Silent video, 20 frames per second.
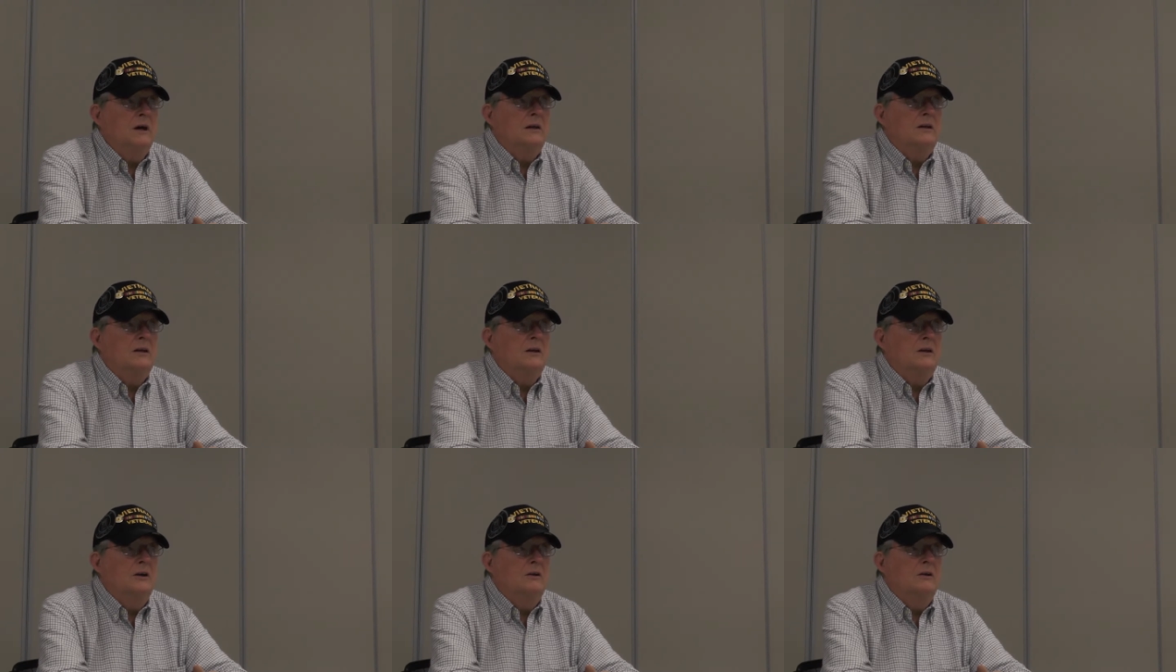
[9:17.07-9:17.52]

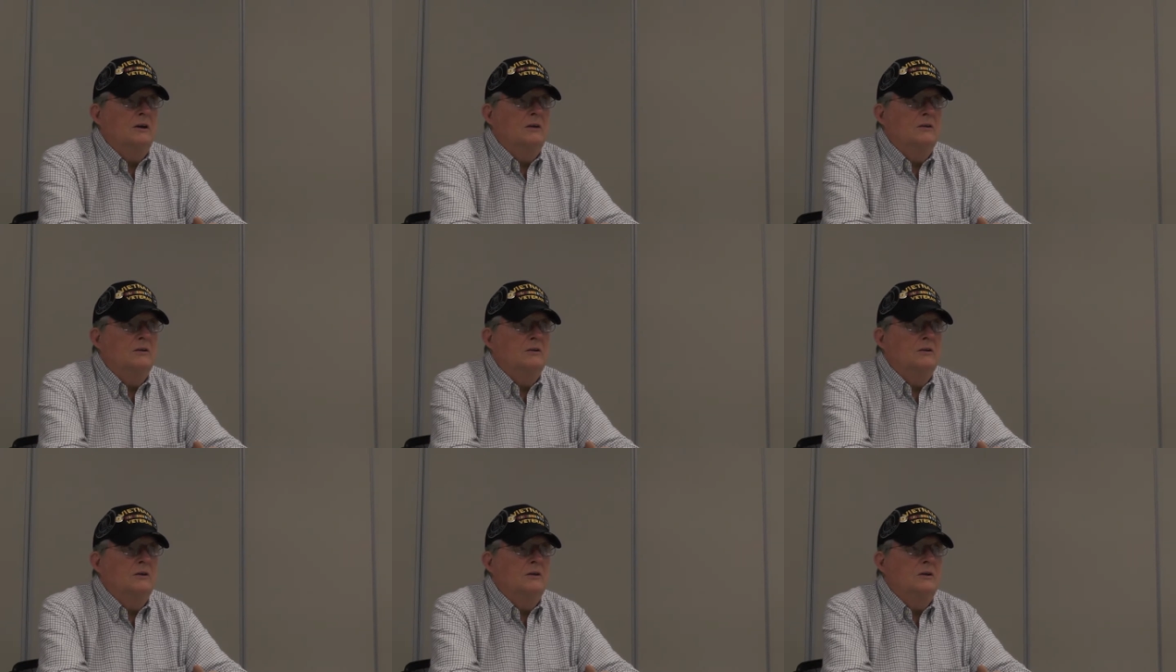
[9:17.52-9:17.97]
Got there
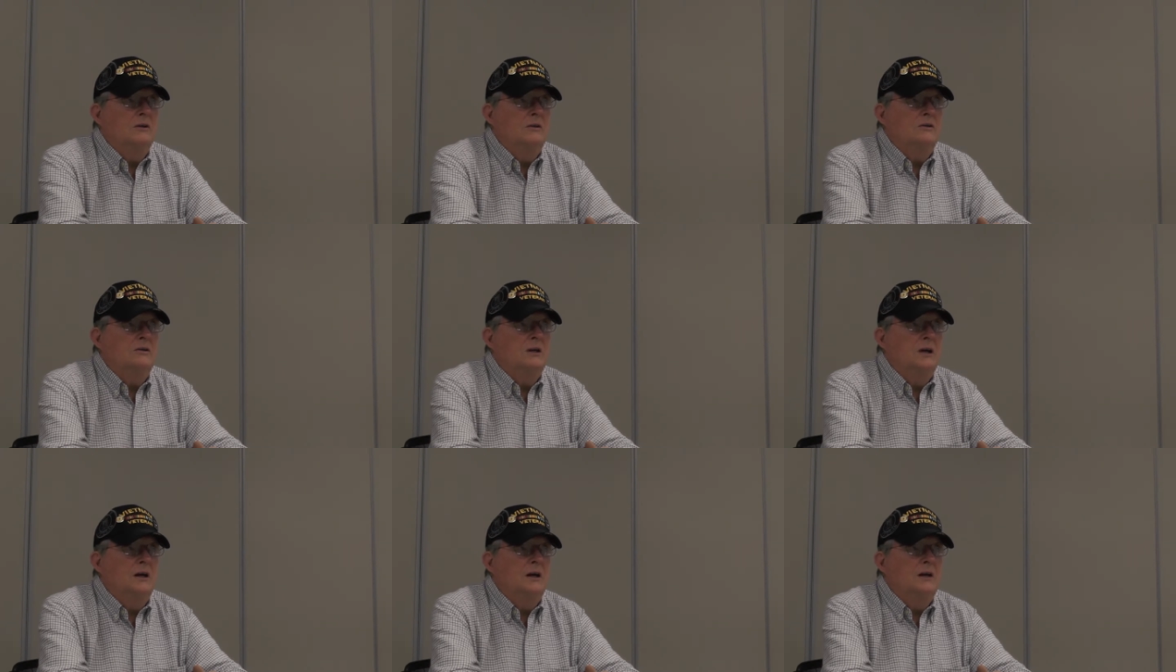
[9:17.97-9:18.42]
on New
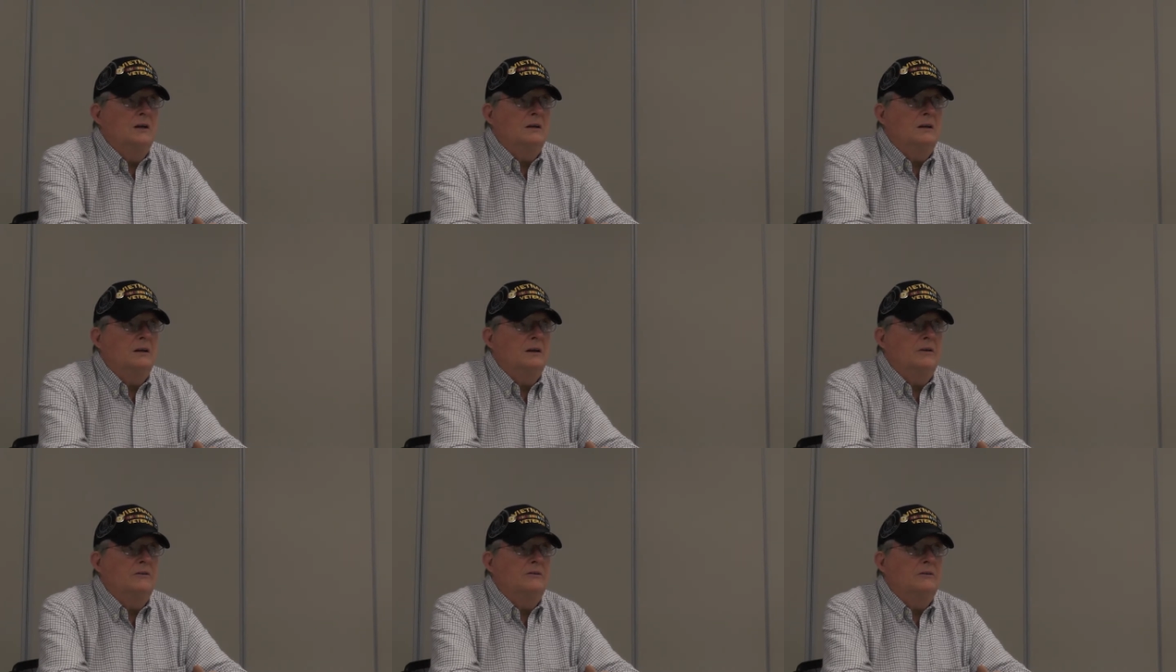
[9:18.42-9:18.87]
Year's Day
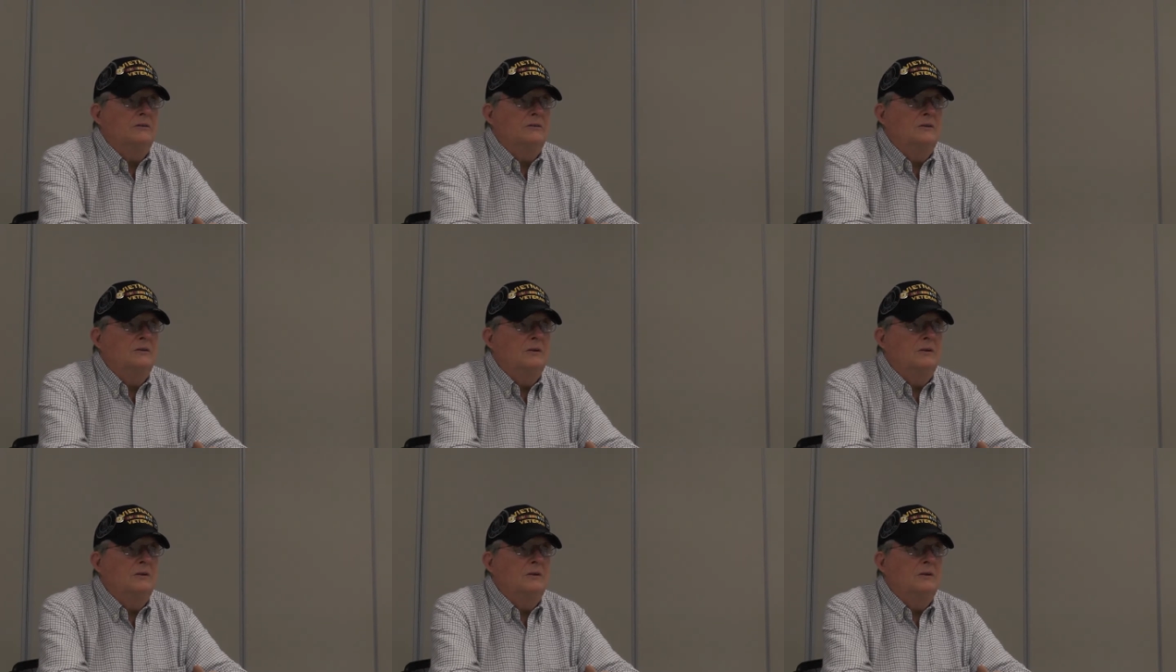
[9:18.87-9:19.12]
and left.